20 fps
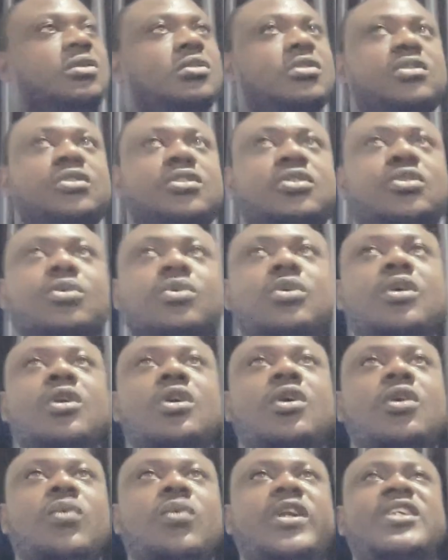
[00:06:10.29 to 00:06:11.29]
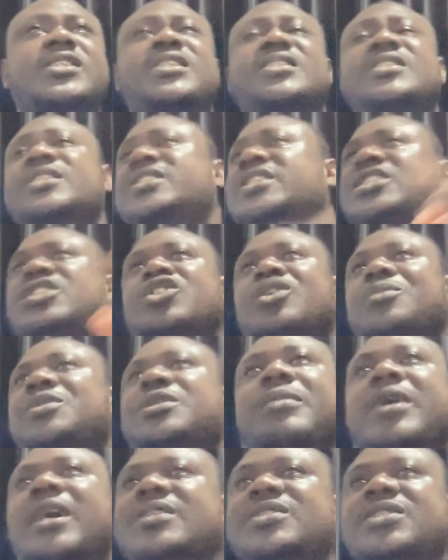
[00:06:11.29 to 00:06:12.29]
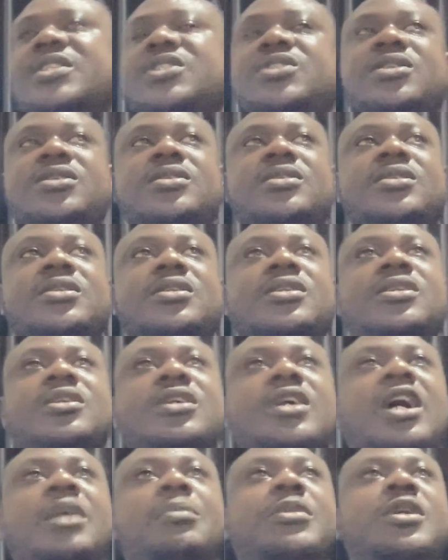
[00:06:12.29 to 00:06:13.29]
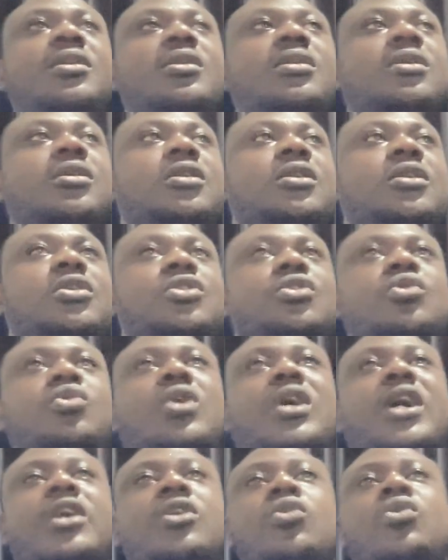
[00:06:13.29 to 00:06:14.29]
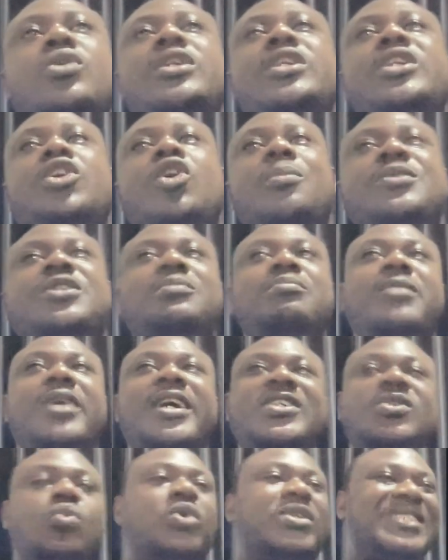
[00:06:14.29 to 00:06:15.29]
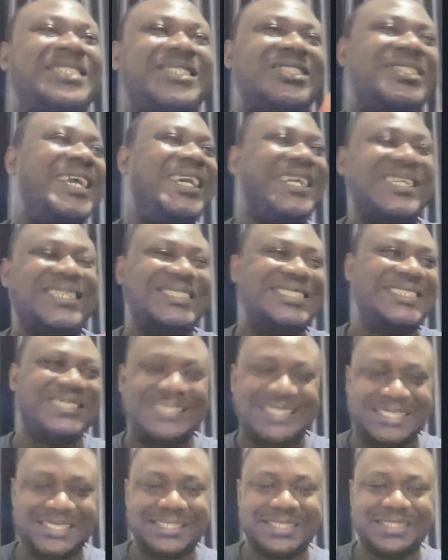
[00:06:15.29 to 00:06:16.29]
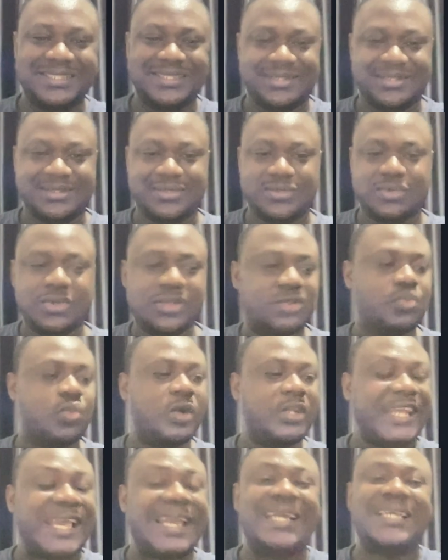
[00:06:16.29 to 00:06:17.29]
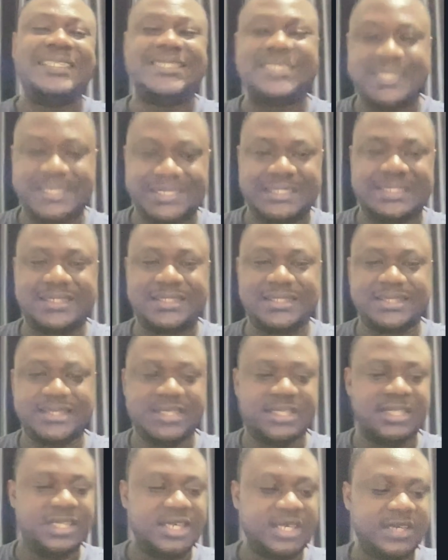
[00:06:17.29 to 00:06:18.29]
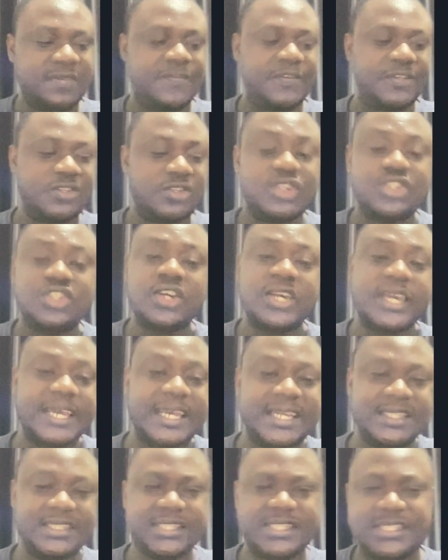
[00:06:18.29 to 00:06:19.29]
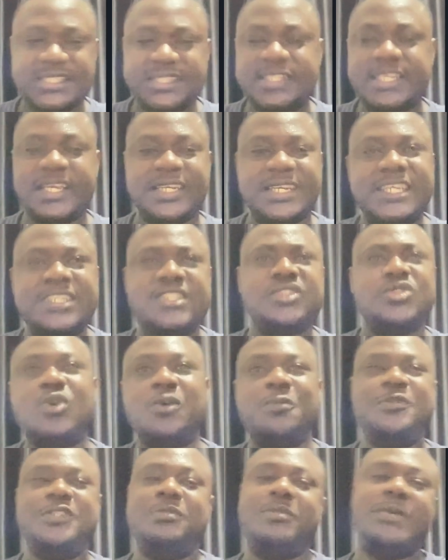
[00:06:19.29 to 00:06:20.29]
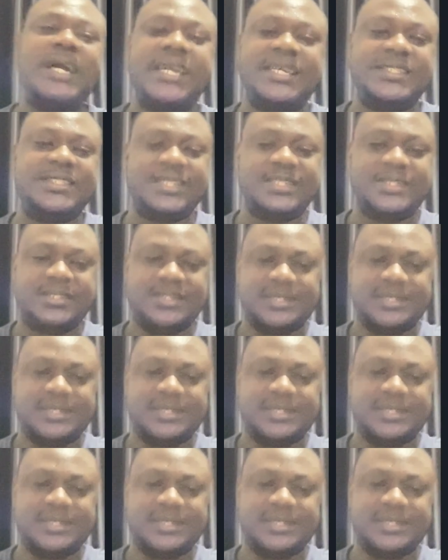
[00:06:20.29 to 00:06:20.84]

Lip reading: So when they say search engine optimization, I mean, you can only optimize what is existing, what exists. If it does not exist, then there's no optimizing,